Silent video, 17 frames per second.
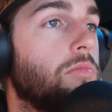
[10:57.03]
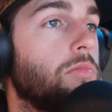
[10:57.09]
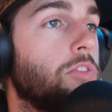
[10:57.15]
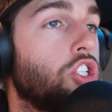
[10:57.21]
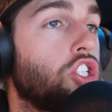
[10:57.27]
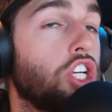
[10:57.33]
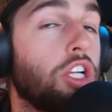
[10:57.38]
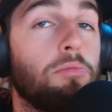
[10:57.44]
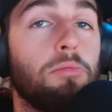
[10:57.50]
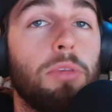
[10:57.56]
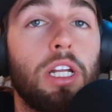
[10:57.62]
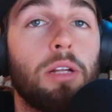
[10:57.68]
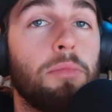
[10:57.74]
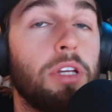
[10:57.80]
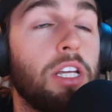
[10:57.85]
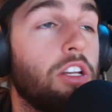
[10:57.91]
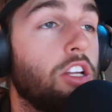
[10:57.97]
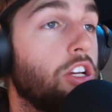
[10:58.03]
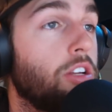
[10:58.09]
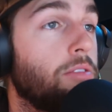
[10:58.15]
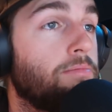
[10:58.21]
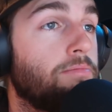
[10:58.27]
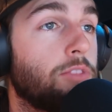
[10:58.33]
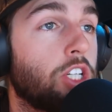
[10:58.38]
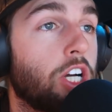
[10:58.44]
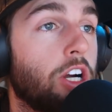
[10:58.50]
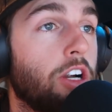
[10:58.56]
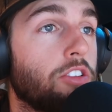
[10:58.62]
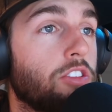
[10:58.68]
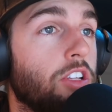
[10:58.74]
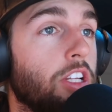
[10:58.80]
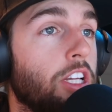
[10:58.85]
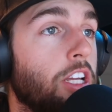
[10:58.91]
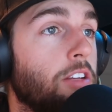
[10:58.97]
Shouldn't be to me, dude. Car's
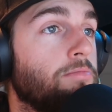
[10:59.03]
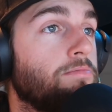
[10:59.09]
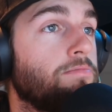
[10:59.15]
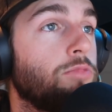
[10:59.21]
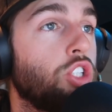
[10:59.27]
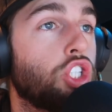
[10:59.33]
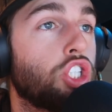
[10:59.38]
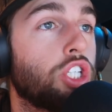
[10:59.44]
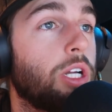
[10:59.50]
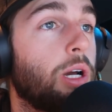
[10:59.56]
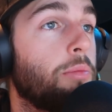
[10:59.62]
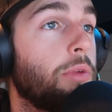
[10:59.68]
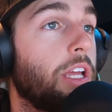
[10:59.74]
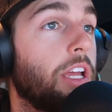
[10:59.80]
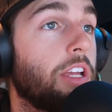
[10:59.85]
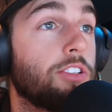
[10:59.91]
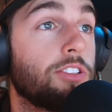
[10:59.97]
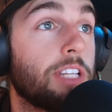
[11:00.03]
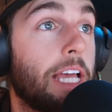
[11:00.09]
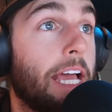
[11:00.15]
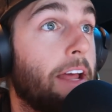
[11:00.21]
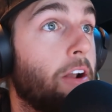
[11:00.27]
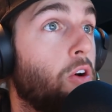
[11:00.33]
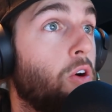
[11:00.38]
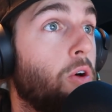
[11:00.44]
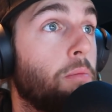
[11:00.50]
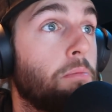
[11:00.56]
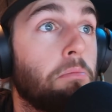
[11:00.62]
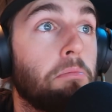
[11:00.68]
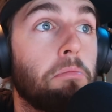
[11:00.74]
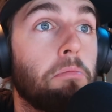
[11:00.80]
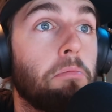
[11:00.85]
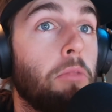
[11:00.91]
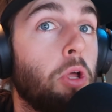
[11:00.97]
clean. You should not be anxious at all.
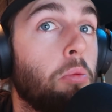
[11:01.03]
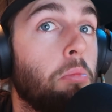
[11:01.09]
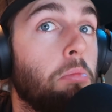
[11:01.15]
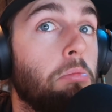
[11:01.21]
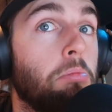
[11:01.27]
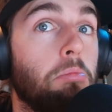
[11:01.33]
Nope.